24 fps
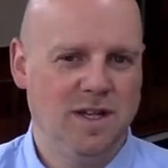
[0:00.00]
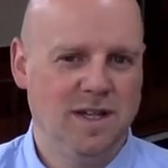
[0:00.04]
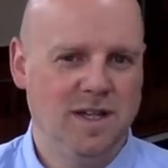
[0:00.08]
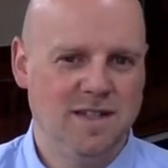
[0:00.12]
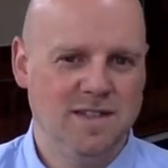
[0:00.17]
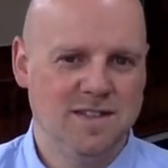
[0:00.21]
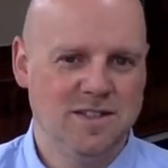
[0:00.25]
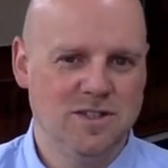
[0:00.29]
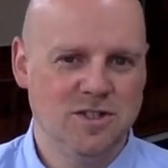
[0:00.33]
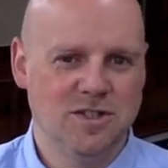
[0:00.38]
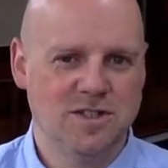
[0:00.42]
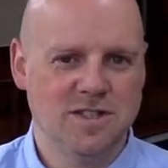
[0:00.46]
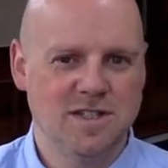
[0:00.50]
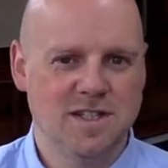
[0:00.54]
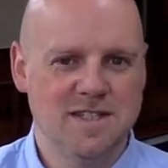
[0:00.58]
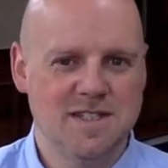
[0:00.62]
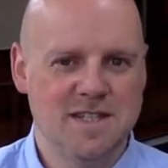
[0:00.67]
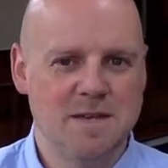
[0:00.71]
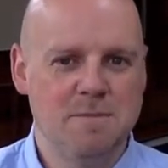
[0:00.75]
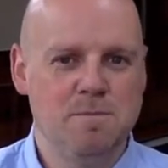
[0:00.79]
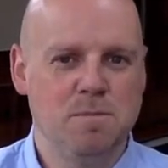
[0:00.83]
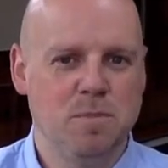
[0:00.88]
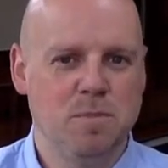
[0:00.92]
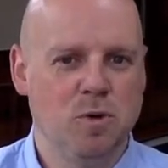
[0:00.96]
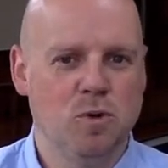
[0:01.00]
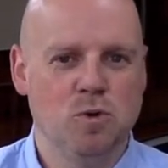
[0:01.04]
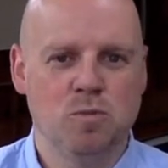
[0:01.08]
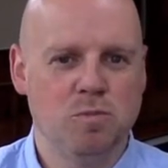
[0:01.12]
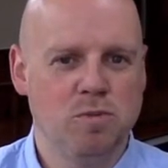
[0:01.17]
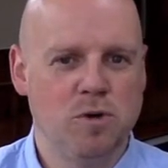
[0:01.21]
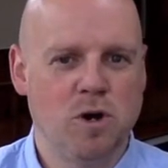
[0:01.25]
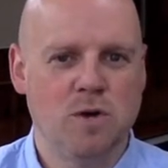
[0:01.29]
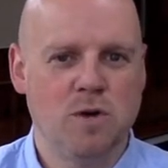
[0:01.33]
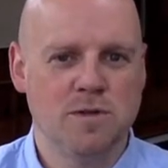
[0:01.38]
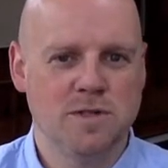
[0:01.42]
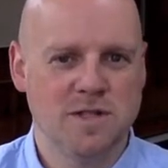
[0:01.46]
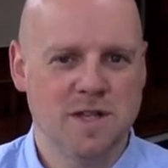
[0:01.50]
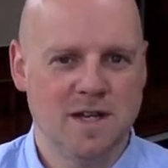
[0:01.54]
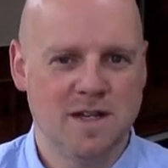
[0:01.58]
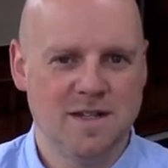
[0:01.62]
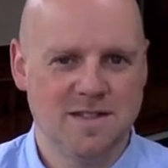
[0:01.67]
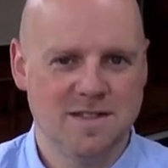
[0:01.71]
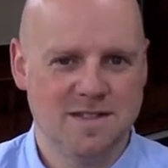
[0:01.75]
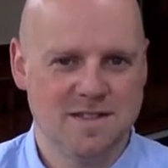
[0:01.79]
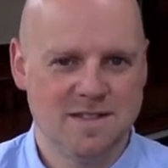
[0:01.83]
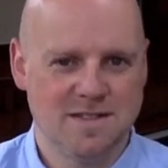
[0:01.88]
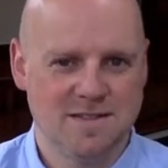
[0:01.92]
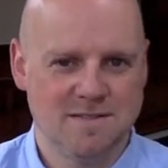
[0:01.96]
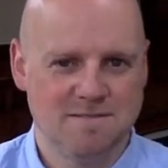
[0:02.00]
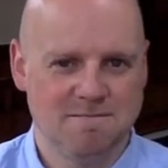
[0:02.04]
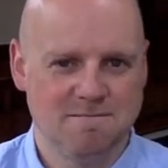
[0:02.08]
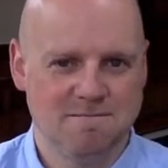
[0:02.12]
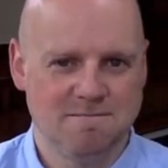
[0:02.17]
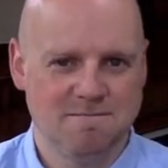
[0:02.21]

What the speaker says: it's just a simple process.